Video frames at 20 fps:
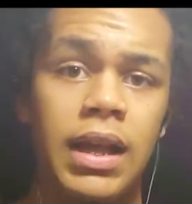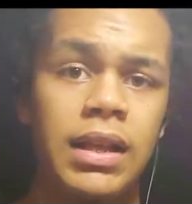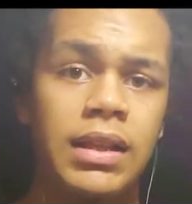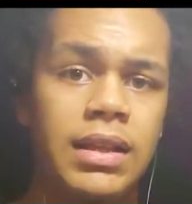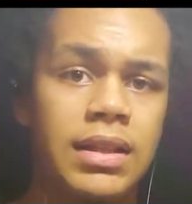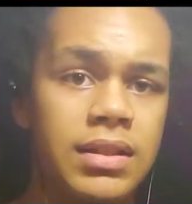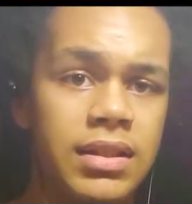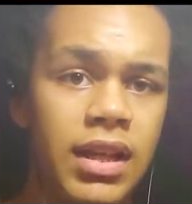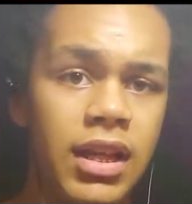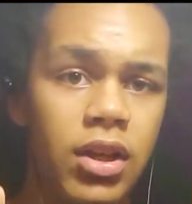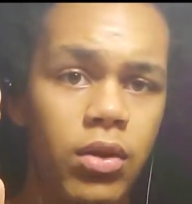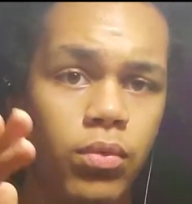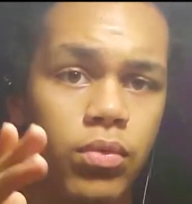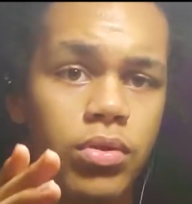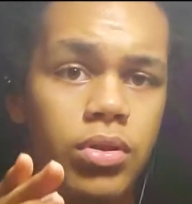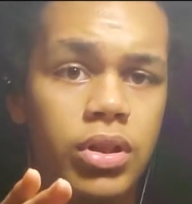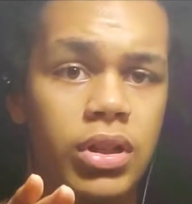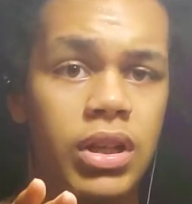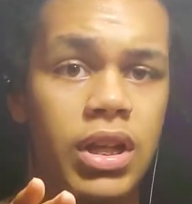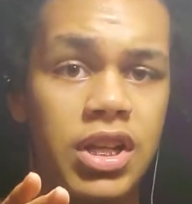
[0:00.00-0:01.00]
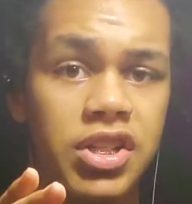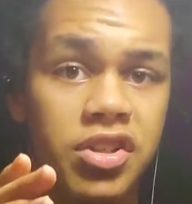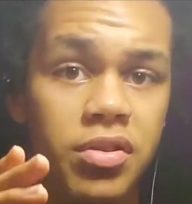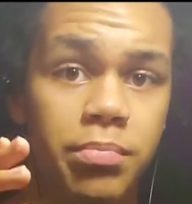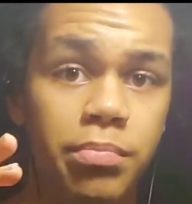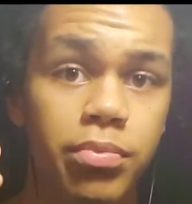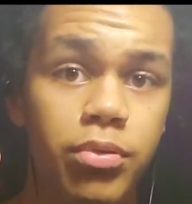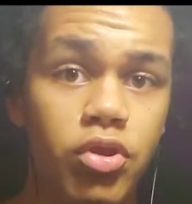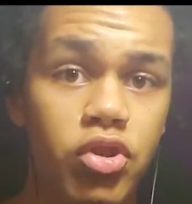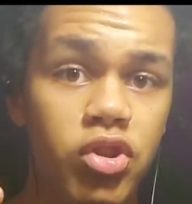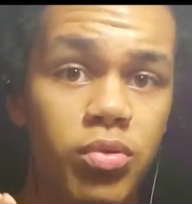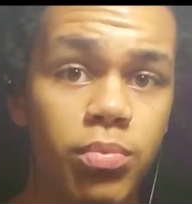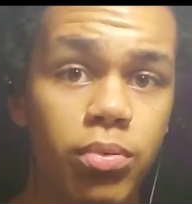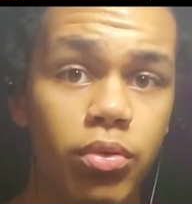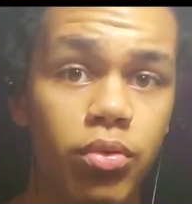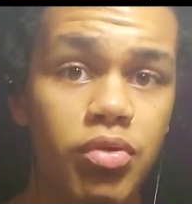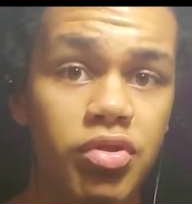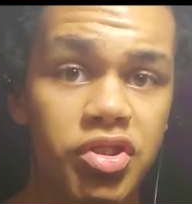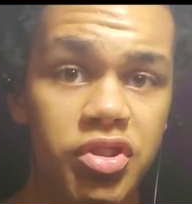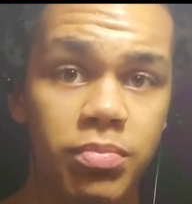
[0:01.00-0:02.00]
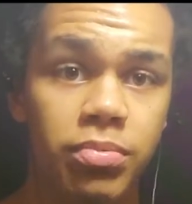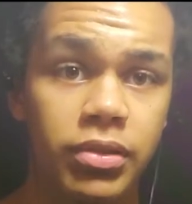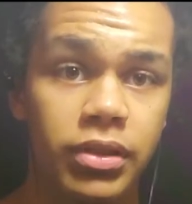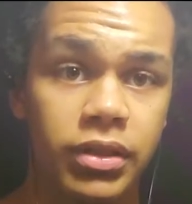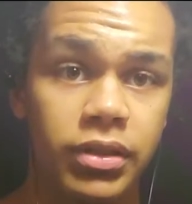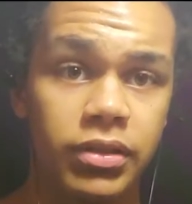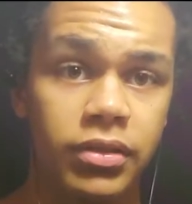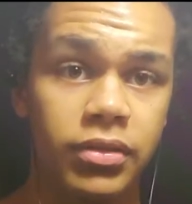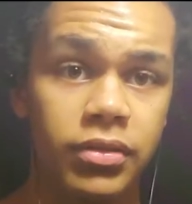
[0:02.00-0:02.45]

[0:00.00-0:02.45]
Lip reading: The second one is a push-pull split,